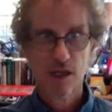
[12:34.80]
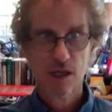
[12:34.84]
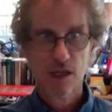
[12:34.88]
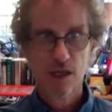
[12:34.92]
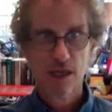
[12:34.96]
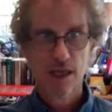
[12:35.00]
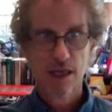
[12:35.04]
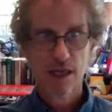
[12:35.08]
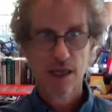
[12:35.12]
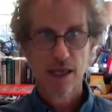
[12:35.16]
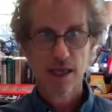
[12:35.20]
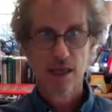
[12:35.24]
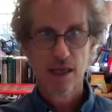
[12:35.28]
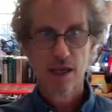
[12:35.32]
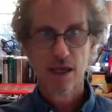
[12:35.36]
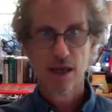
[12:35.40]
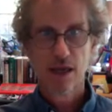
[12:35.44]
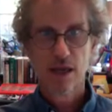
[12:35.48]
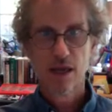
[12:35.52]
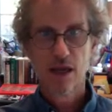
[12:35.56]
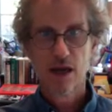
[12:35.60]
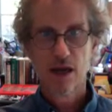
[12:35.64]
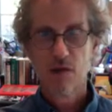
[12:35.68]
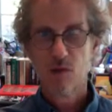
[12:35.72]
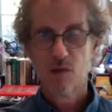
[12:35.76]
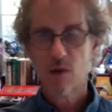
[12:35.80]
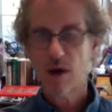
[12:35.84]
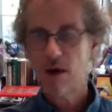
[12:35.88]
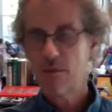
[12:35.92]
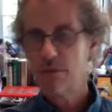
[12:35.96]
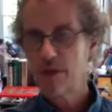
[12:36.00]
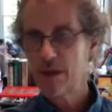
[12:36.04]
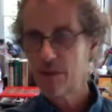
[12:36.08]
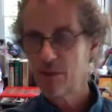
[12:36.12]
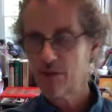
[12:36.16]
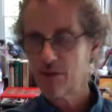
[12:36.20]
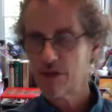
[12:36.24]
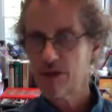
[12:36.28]
While
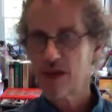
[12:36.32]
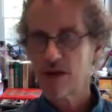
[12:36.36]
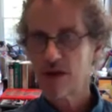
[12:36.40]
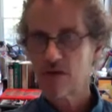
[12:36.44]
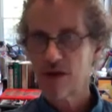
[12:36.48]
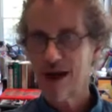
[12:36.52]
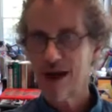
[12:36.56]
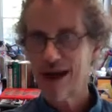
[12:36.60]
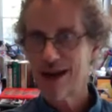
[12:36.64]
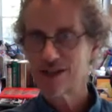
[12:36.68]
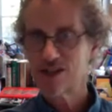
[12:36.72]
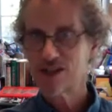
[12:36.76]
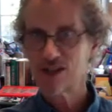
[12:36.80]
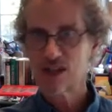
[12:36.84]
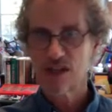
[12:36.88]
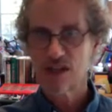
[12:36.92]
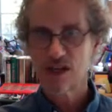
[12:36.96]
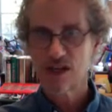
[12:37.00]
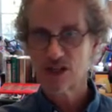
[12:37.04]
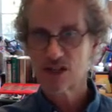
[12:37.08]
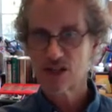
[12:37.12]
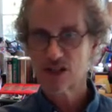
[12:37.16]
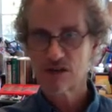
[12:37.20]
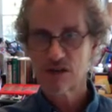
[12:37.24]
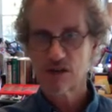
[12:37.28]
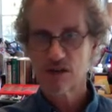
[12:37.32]
people think writing's a